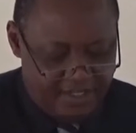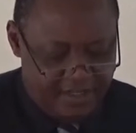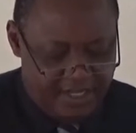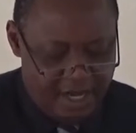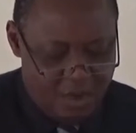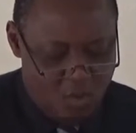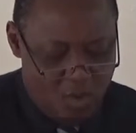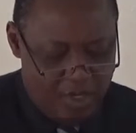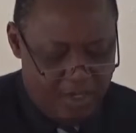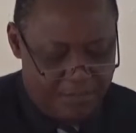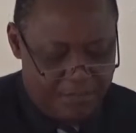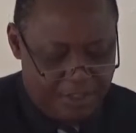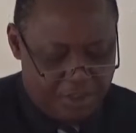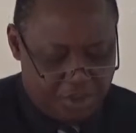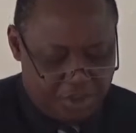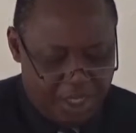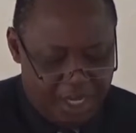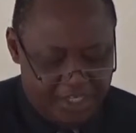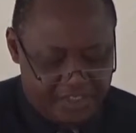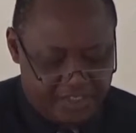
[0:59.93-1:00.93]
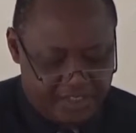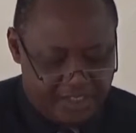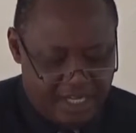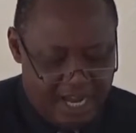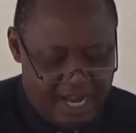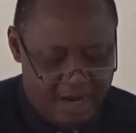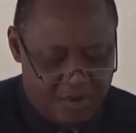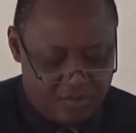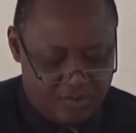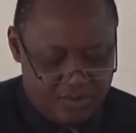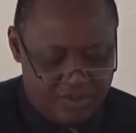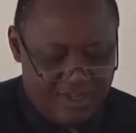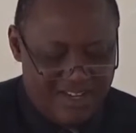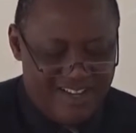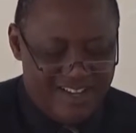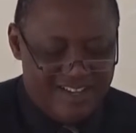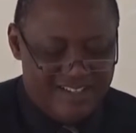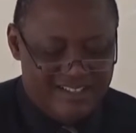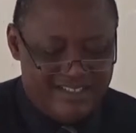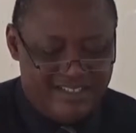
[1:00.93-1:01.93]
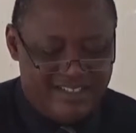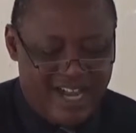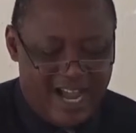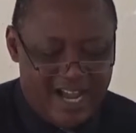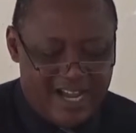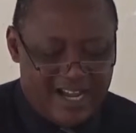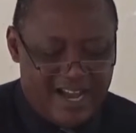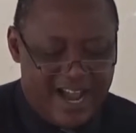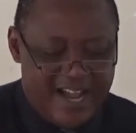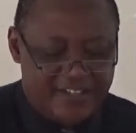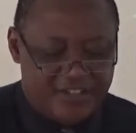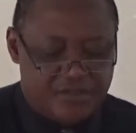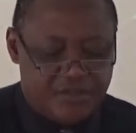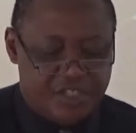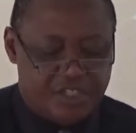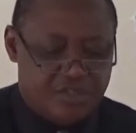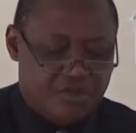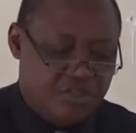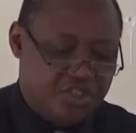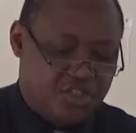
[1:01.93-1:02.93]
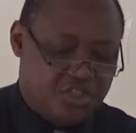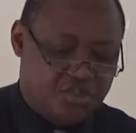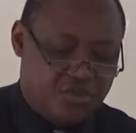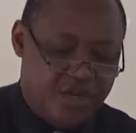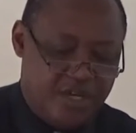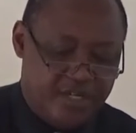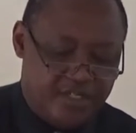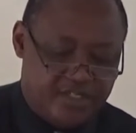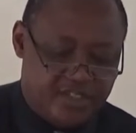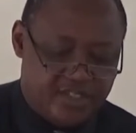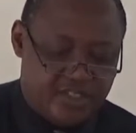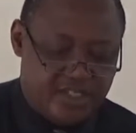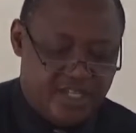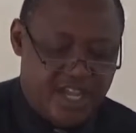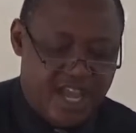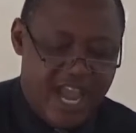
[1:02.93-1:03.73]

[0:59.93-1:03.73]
They will be chased down dark and treacherous trails